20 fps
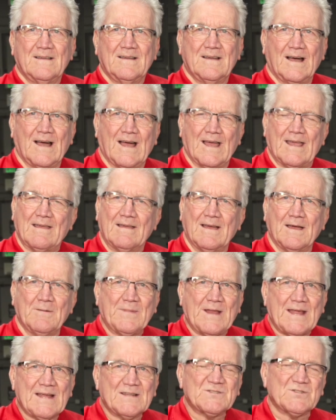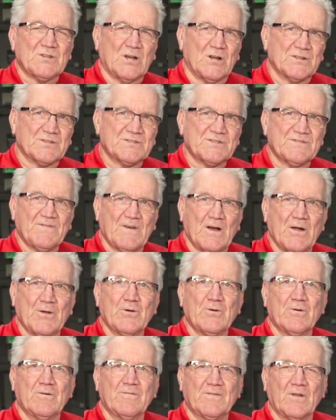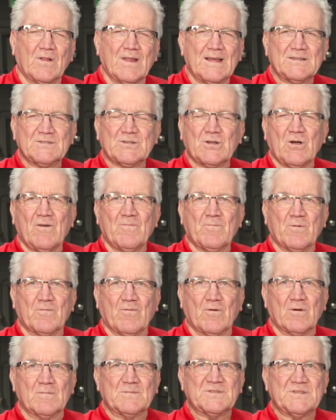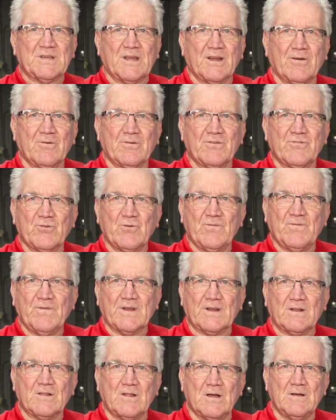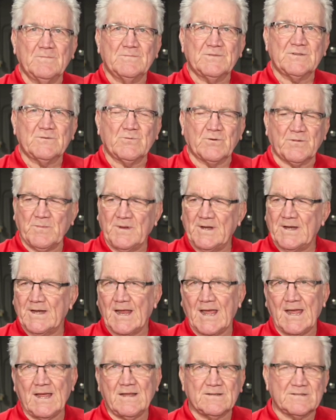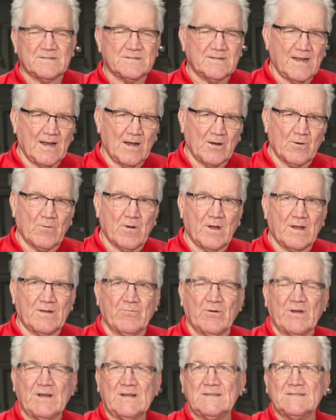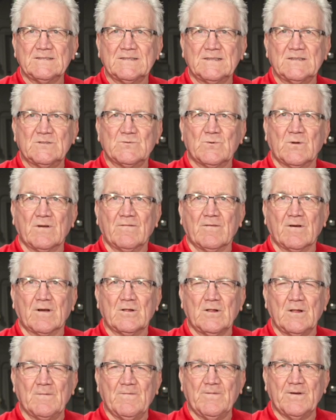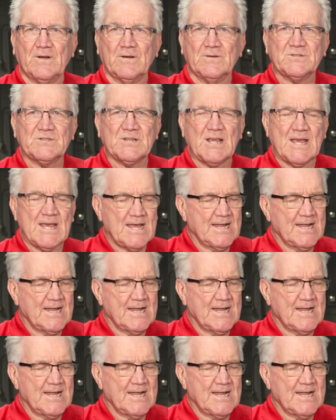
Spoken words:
Hi, I'm Dan Saltz, founder of the Lance Golf Performance Center and True Fit Clubs. With me today is Taylor Rodriguez. He's one of our club fitters.